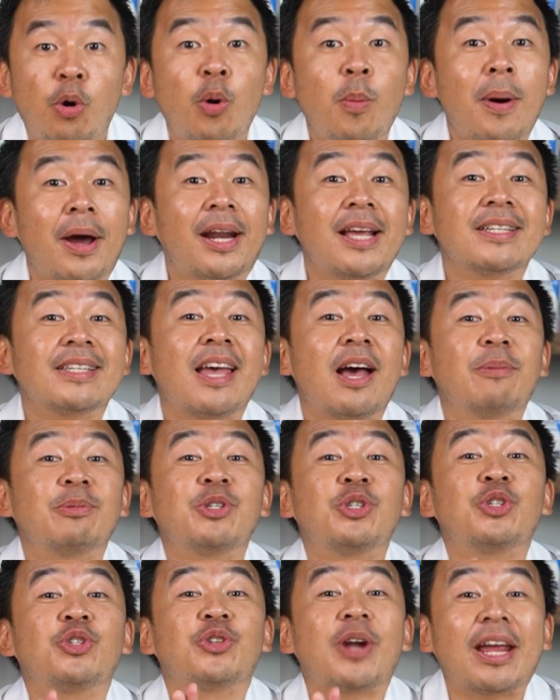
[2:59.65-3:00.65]
Probiotics help
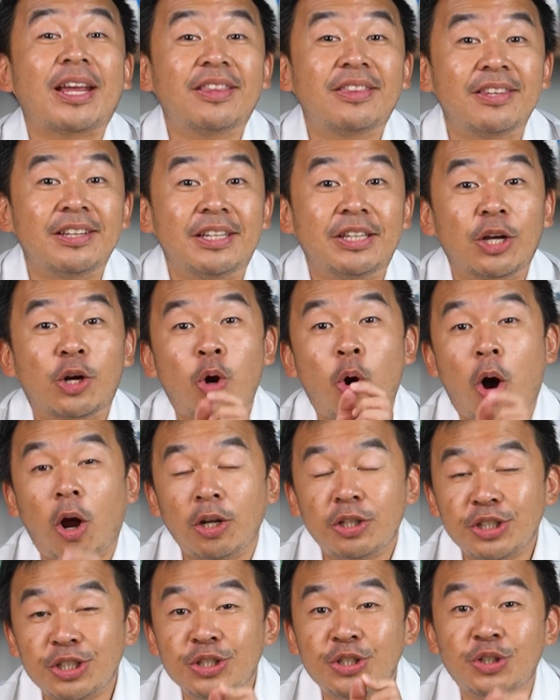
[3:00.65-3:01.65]
strengthen the
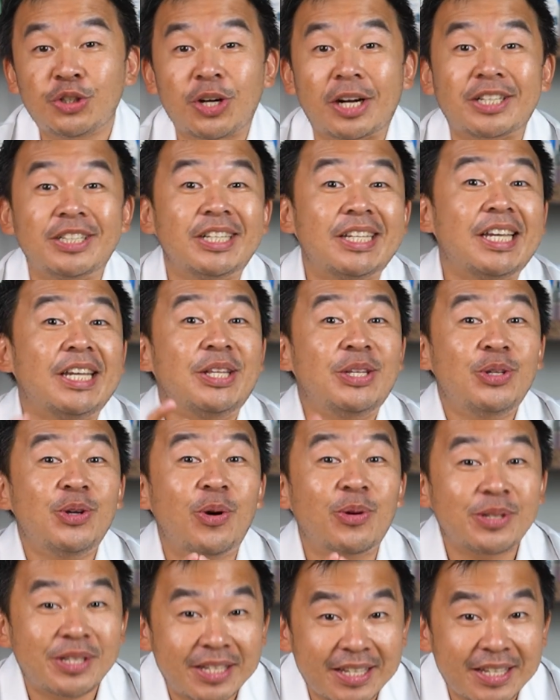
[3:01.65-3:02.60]
collagen structure in your